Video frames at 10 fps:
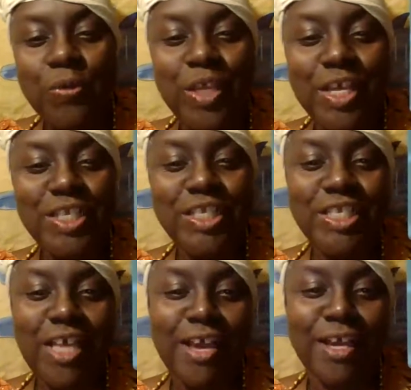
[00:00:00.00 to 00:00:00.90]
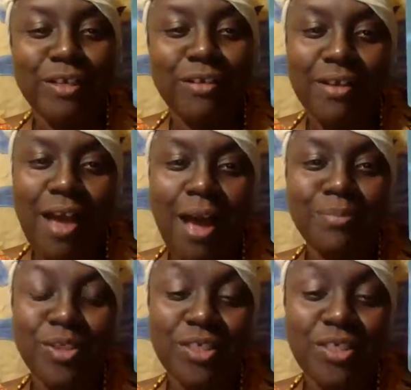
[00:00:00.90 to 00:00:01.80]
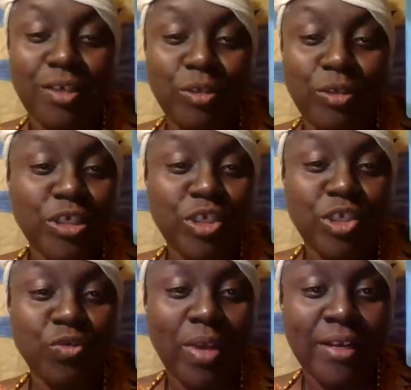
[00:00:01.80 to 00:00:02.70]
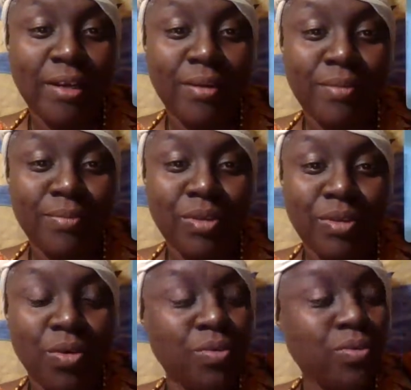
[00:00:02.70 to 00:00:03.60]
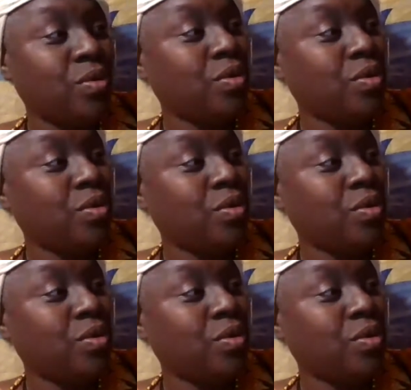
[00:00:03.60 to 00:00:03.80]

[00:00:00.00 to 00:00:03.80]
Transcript: this is saying, look, I'm gonna just tell you, this is straight up no,